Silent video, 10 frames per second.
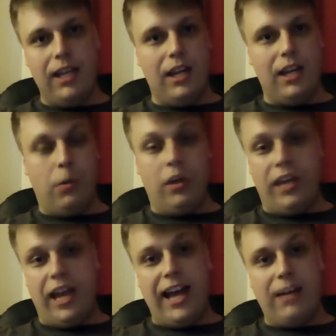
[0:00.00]
what
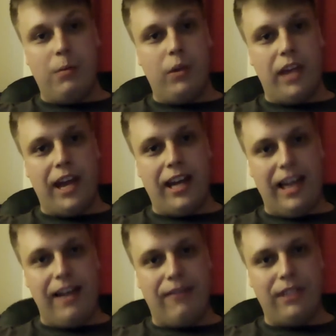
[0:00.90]
you had and what you had
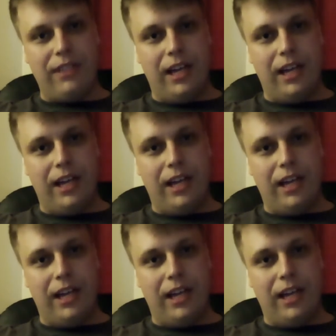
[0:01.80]
left.